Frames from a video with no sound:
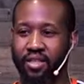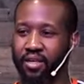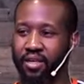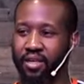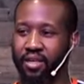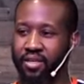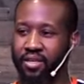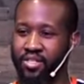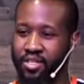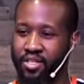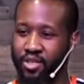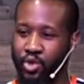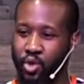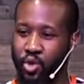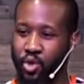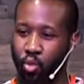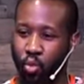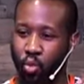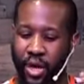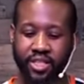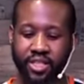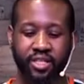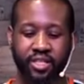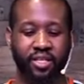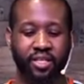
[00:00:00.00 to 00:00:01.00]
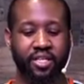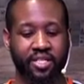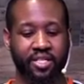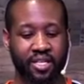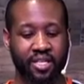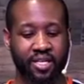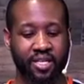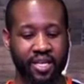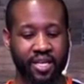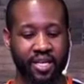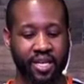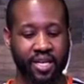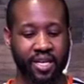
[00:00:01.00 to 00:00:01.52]
situations and
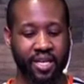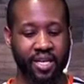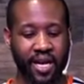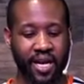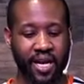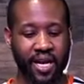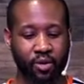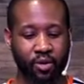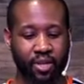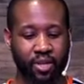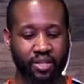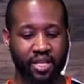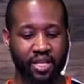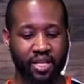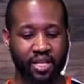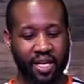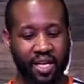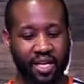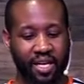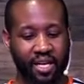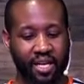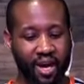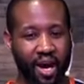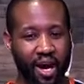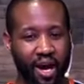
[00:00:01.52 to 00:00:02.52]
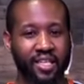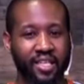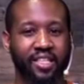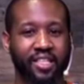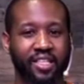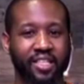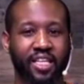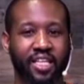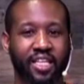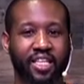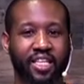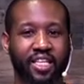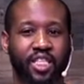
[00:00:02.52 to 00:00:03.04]
scenarios that God is
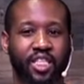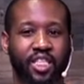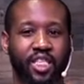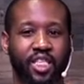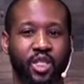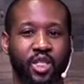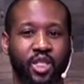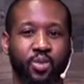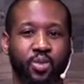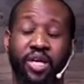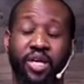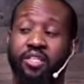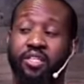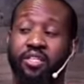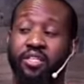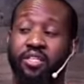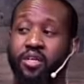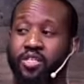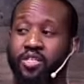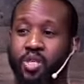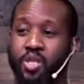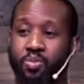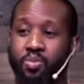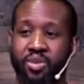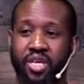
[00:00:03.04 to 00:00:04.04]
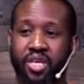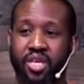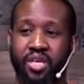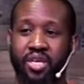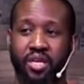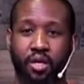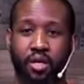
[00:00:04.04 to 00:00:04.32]
expecting us to be